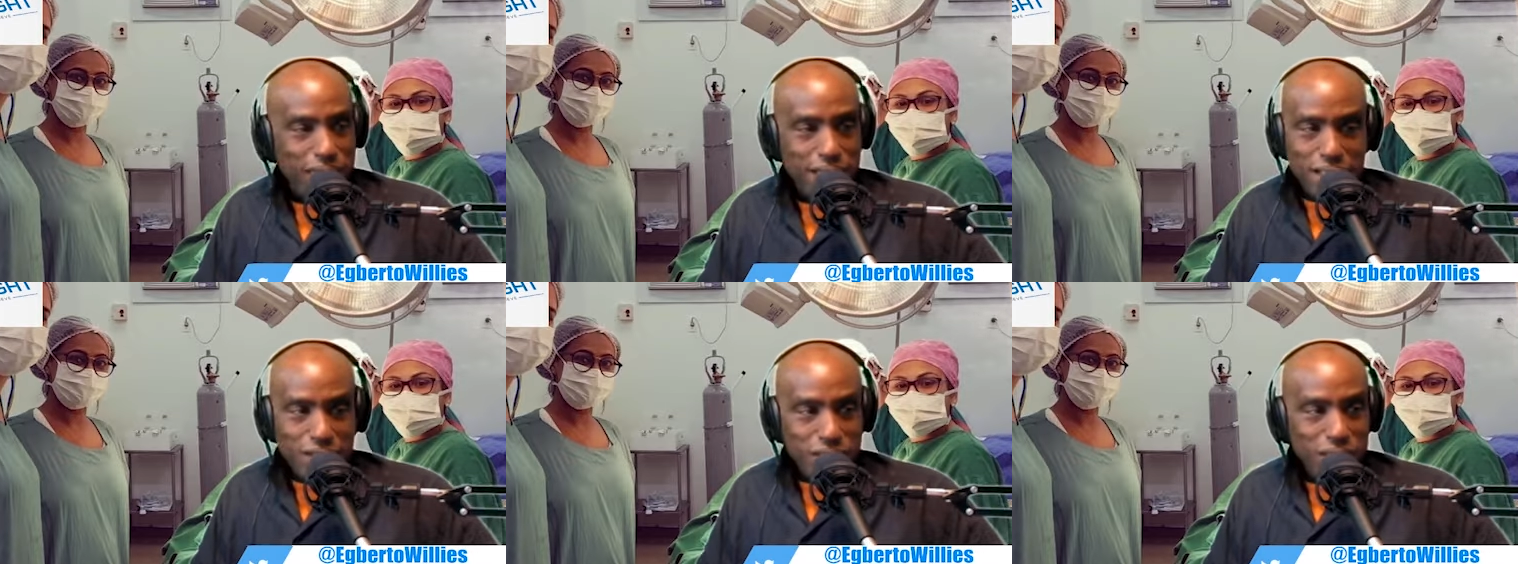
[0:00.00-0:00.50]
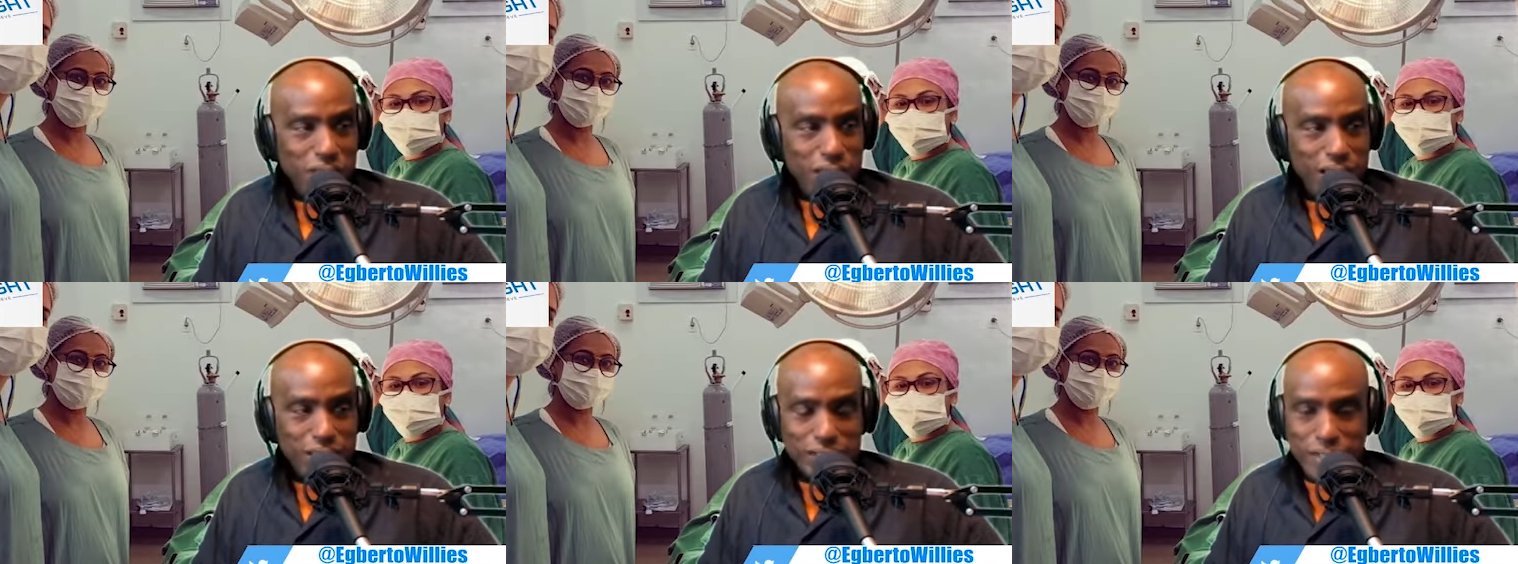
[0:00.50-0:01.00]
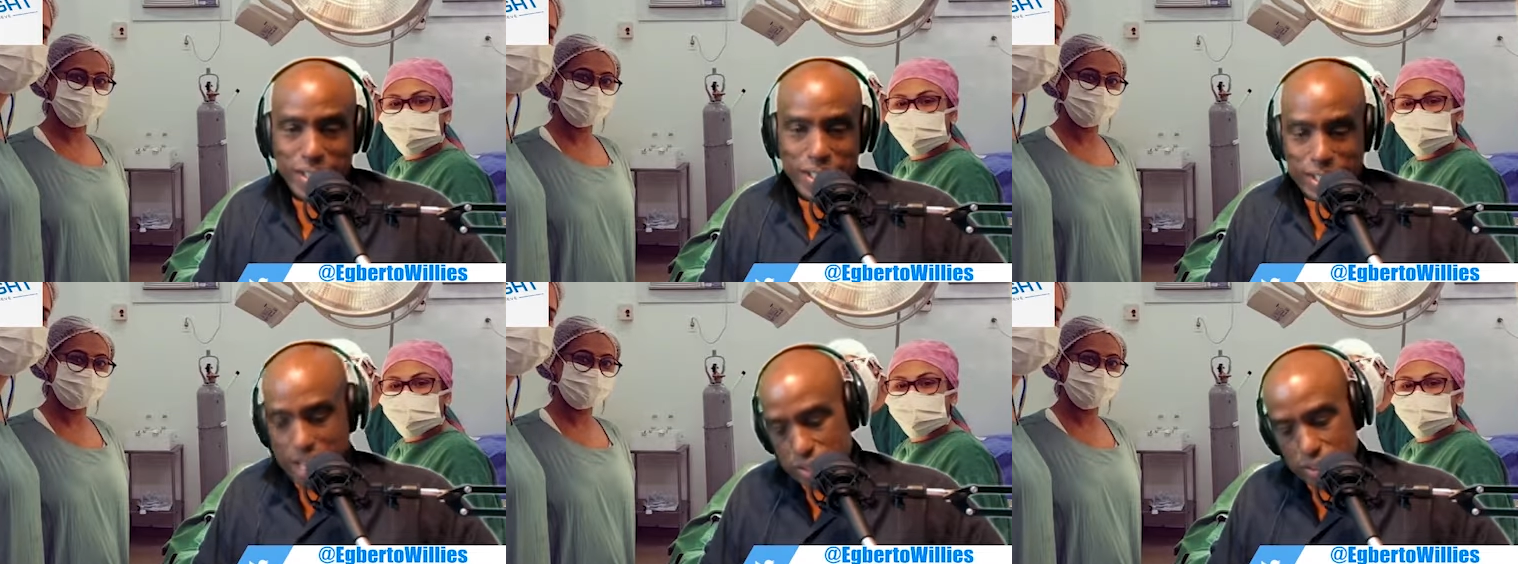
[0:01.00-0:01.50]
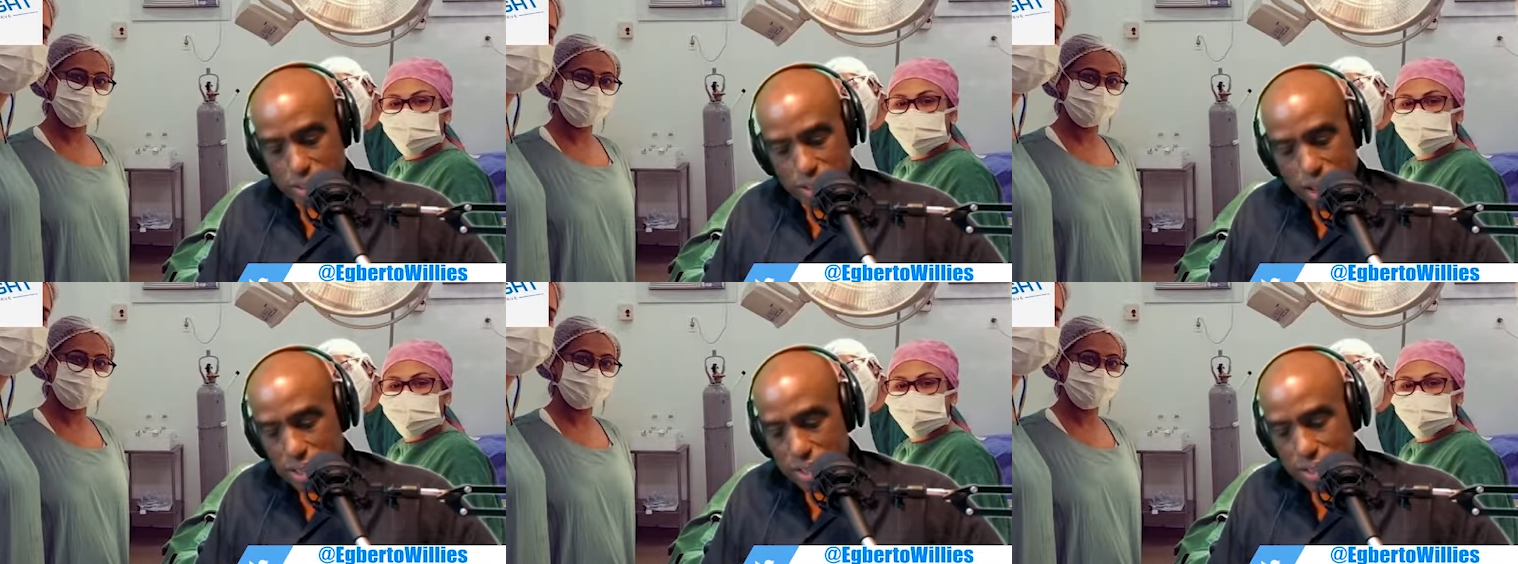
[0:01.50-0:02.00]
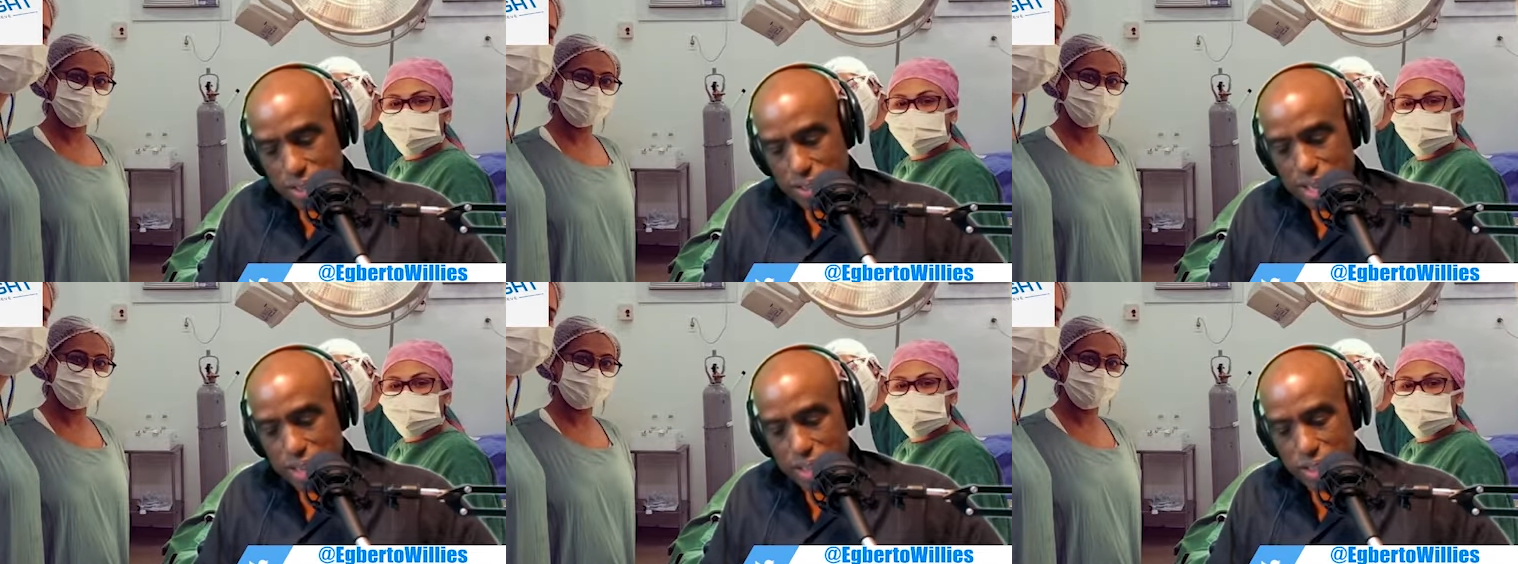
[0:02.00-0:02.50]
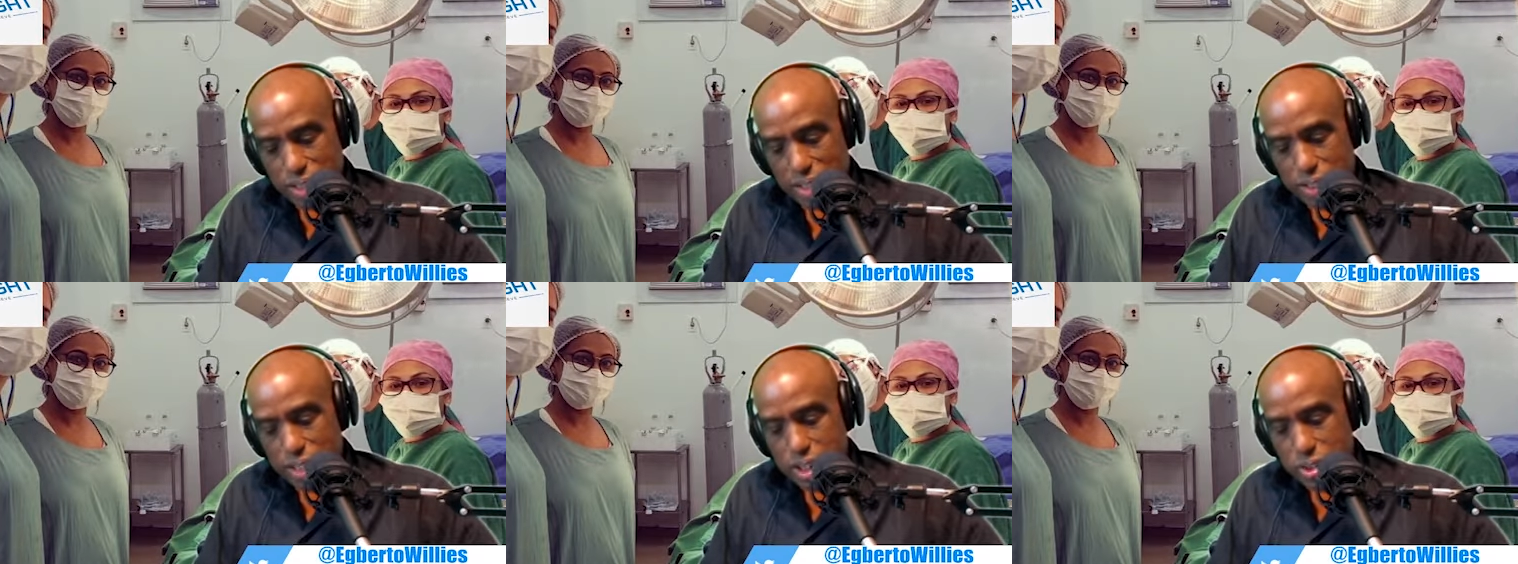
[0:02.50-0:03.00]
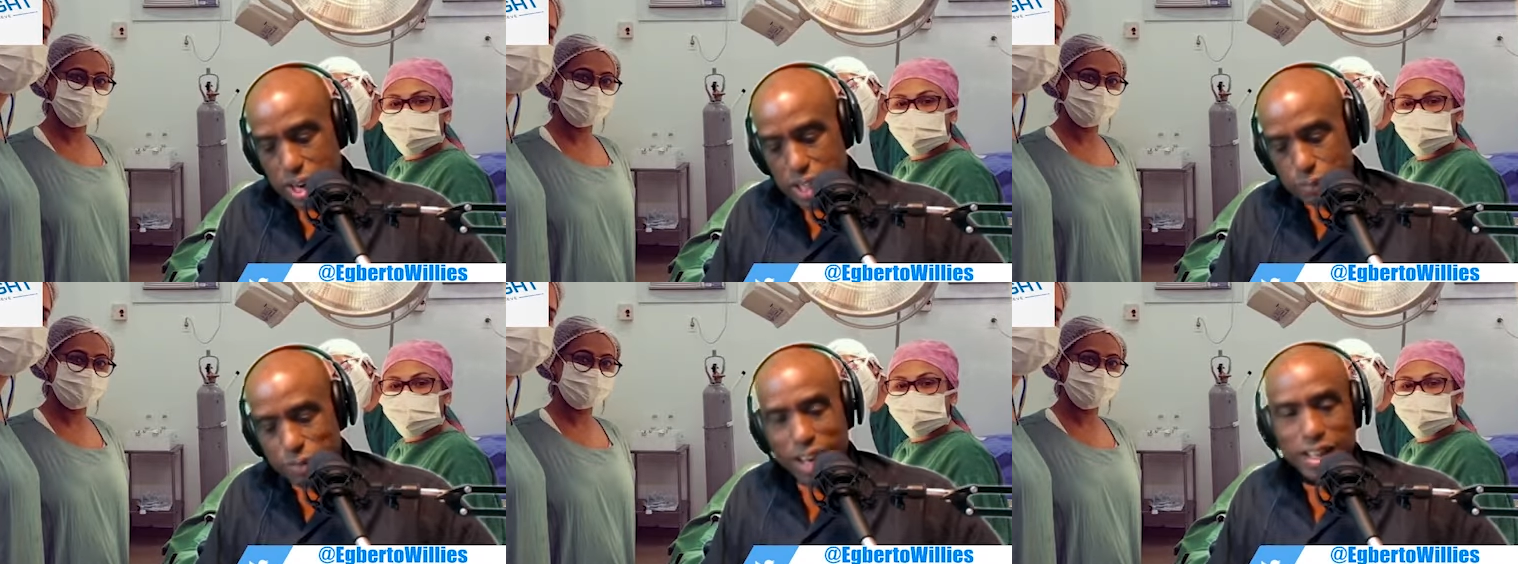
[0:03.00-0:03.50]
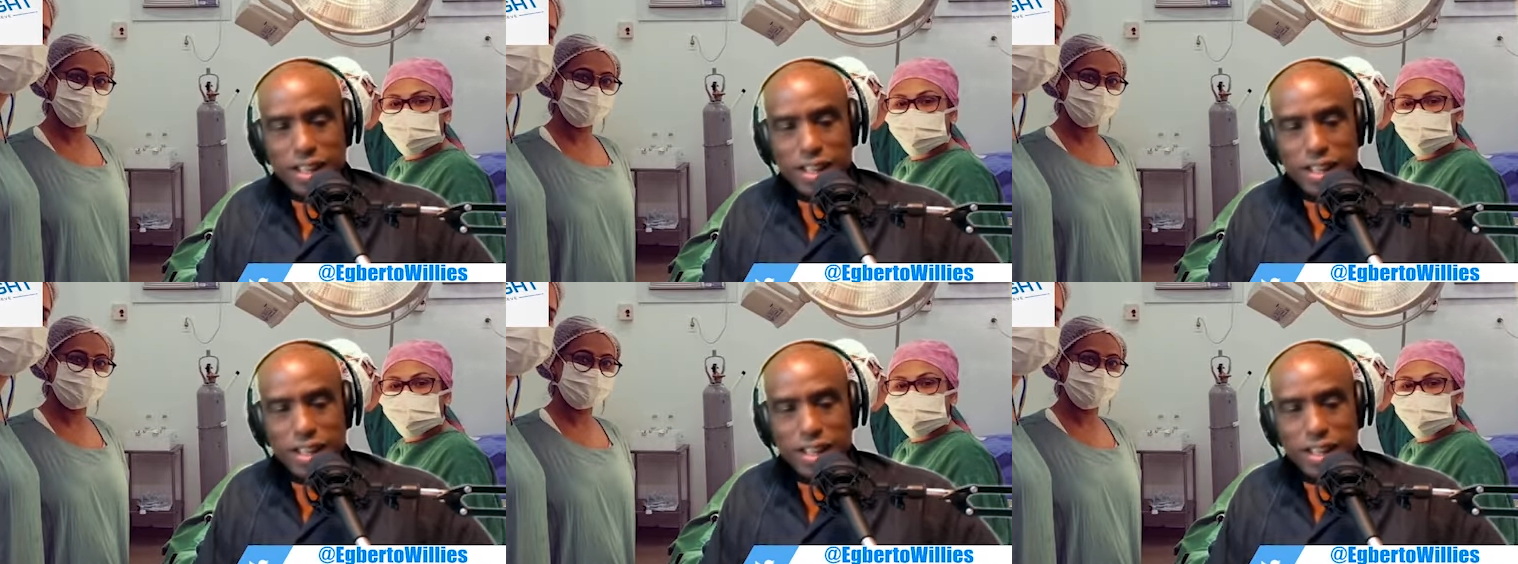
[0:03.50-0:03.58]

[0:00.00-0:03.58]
Speaker 1: You raise $30,000 and you get to the transplant list.